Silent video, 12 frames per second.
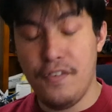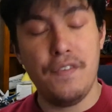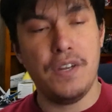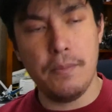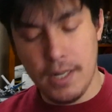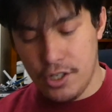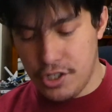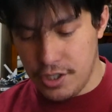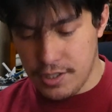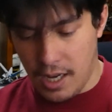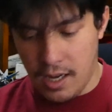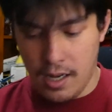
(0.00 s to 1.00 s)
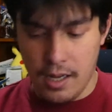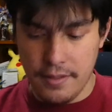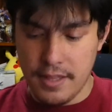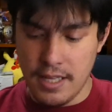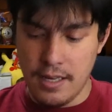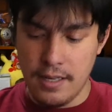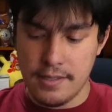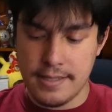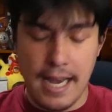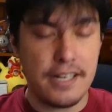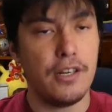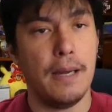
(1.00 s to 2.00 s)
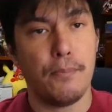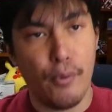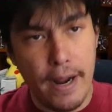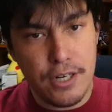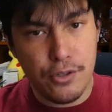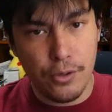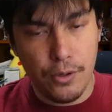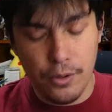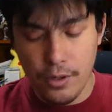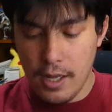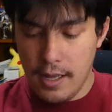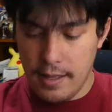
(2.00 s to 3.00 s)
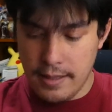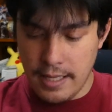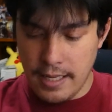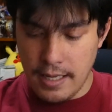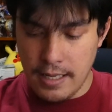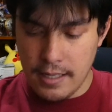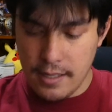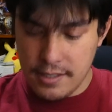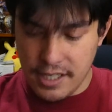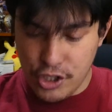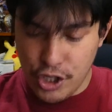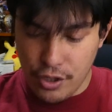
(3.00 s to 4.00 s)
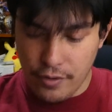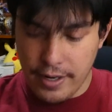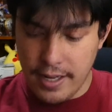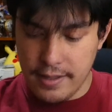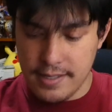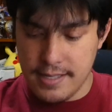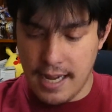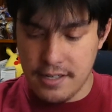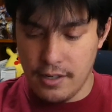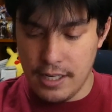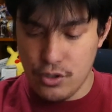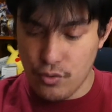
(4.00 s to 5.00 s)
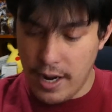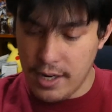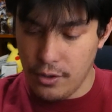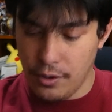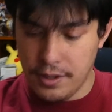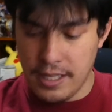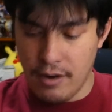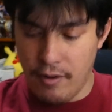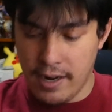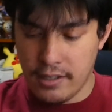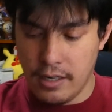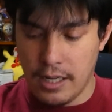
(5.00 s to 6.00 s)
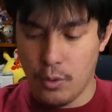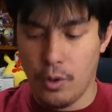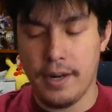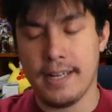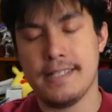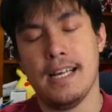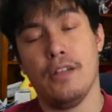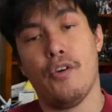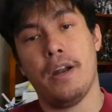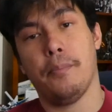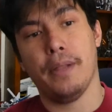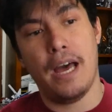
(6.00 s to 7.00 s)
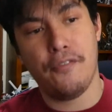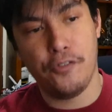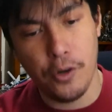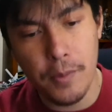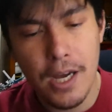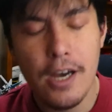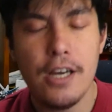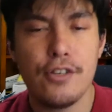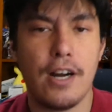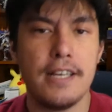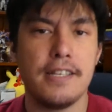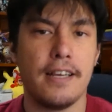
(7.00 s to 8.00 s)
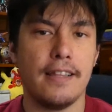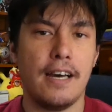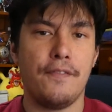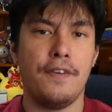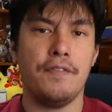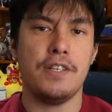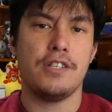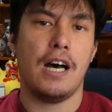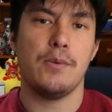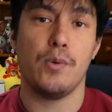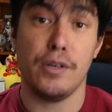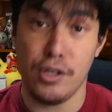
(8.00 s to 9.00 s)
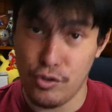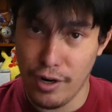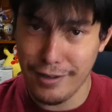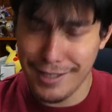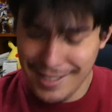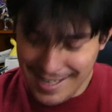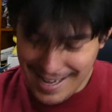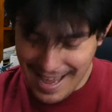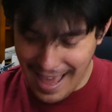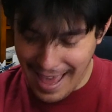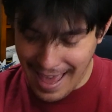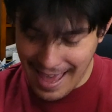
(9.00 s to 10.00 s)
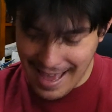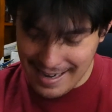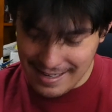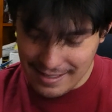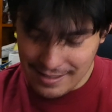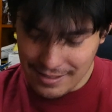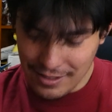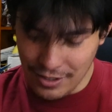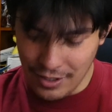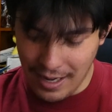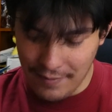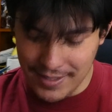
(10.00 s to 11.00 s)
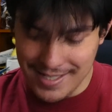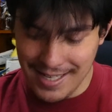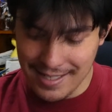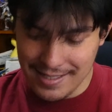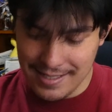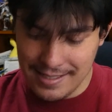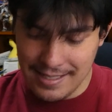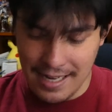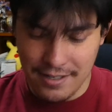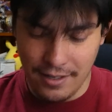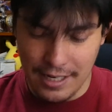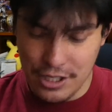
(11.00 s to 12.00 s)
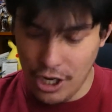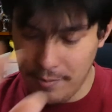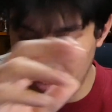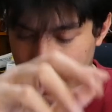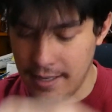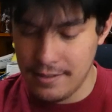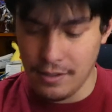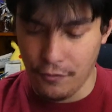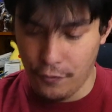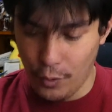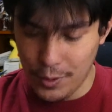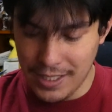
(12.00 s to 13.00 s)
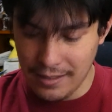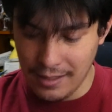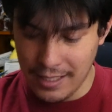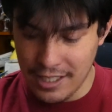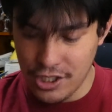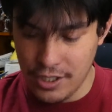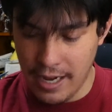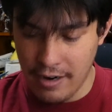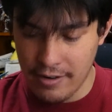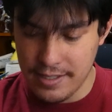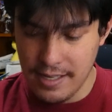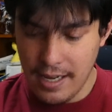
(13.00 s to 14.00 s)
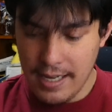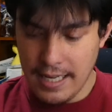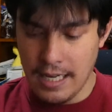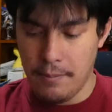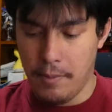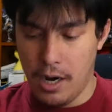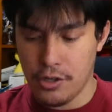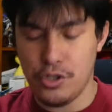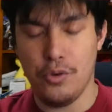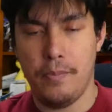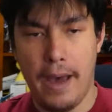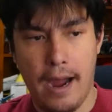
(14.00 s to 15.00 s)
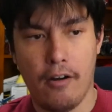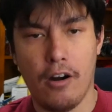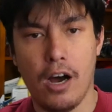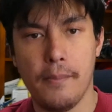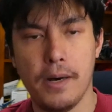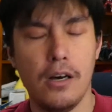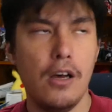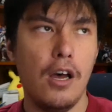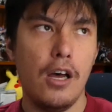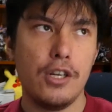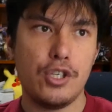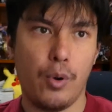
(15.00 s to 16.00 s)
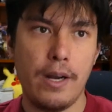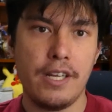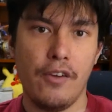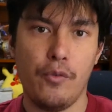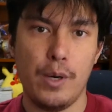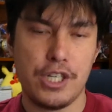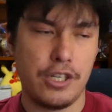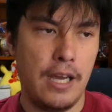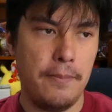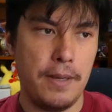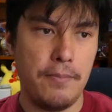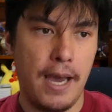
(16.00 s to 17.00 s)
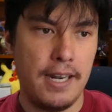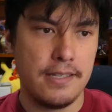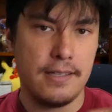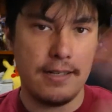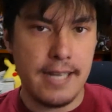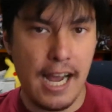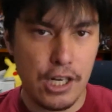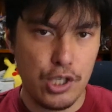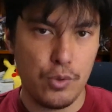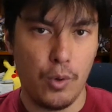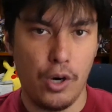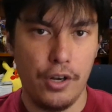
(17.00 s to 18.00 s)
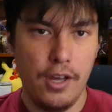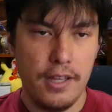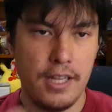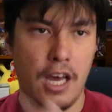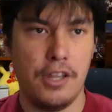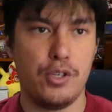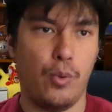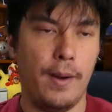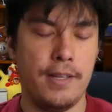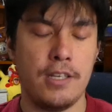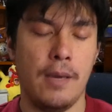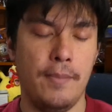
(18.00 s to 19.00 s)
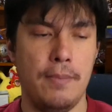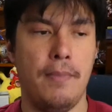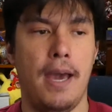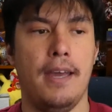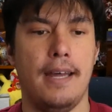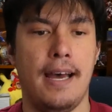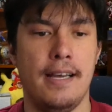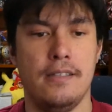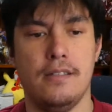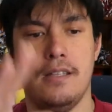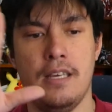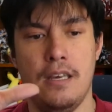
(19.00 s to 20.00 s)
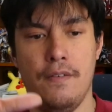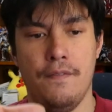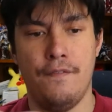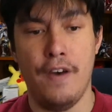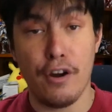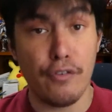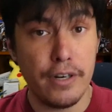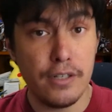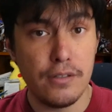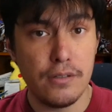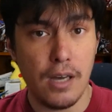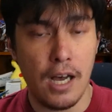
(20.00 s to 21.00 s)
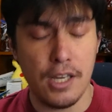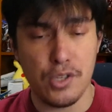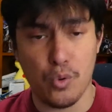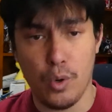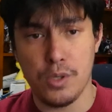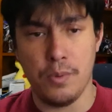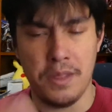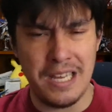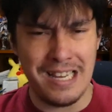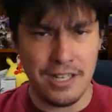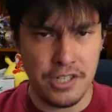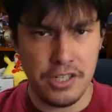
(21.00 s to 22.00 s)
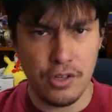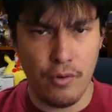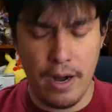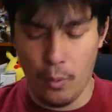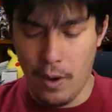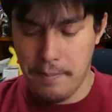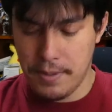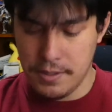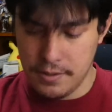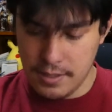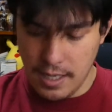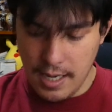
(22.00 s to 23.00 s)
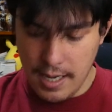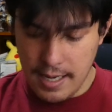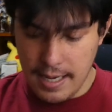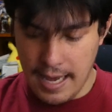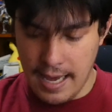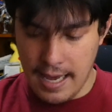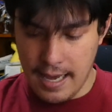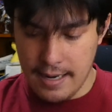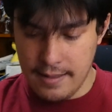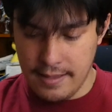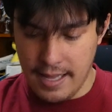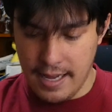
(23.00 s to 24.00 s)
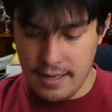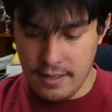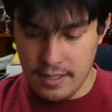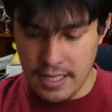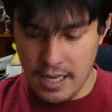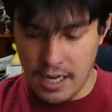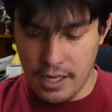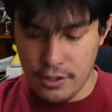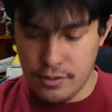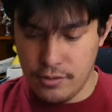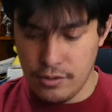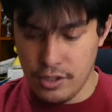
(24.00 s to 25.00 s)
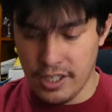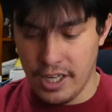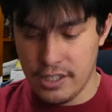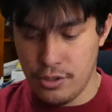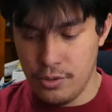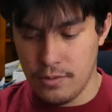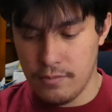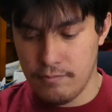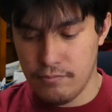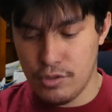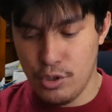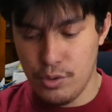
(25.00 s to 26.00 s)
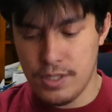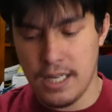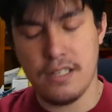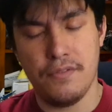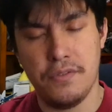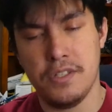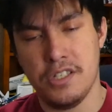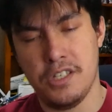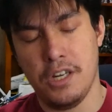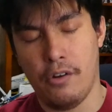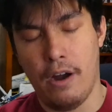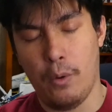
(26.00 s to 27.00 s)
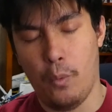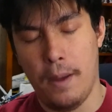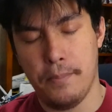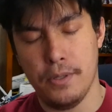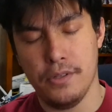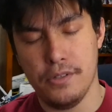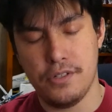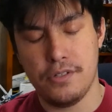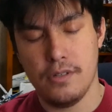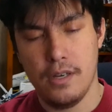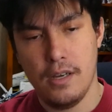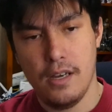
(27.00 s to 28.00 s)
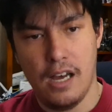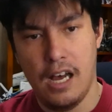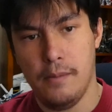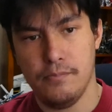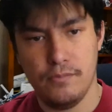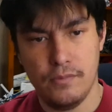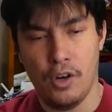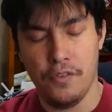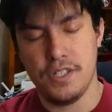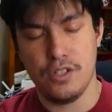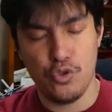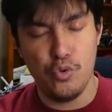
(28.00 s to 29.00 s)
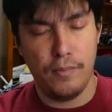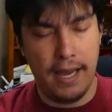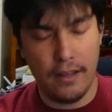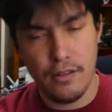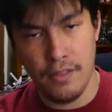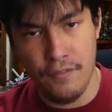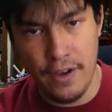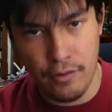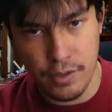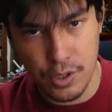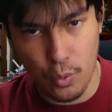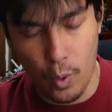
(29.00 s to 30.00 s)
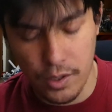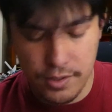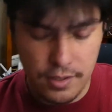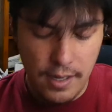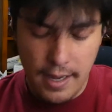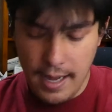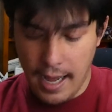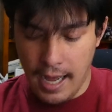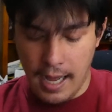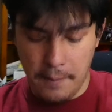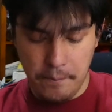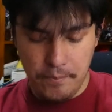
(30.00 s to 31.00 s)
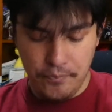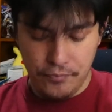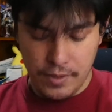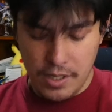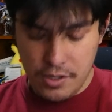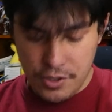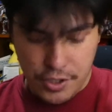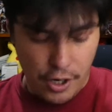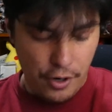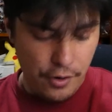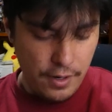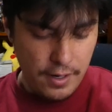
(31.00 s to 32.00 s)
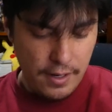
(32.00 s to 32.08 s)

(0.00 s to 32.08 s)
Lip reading: 50 miniatures are the Saturnine Praetor, the Centurion, the Saturnine Dreadnought, the Arachnite Quad Accelerator Platform. Try saying that 50 times while you're drunk. And you have the 6 Saturnine Terminators, the 14 Legionaries in Mark II power armor, 20 of which can be made as the TAC squad. The other 20 can be made as the veteran squads with the disintegrator weapons. And then you get two sets of disintegrator weapons, obviously, to make the veteran squads. So